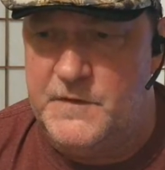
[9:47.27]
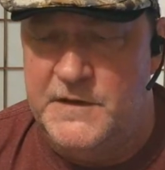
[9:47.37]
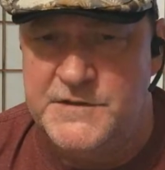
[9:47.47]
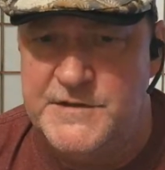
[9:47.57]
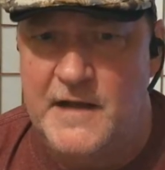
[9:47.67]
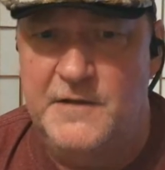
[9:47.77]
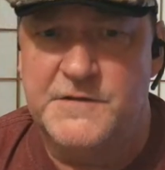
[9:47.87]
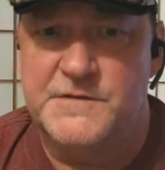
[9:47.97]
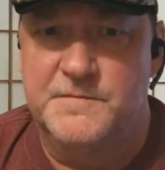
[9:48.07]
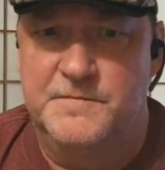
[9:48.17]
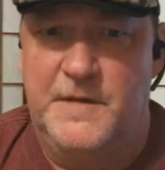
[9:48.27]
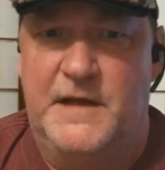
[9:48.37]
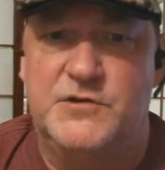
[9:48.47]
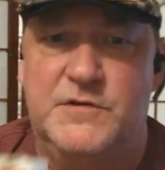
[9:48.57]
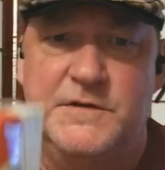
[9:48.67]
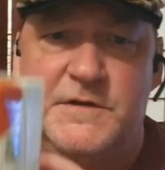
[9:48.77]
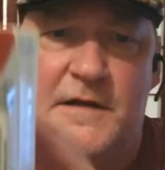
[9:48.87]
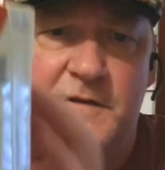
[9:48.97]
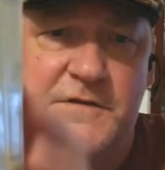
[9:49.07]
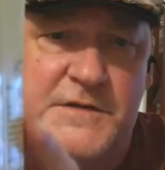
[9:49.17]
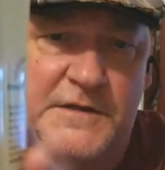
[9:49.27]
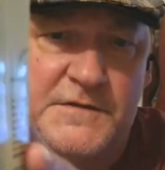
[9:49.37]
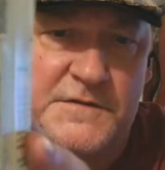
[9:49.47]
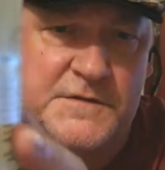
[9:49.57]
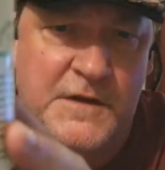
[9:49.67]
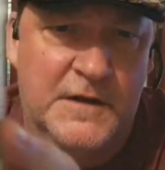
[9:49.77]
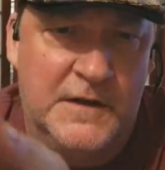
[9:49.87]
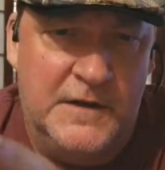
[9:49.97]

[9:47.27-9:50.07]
in Dallas. Angela in Dallas, Texas.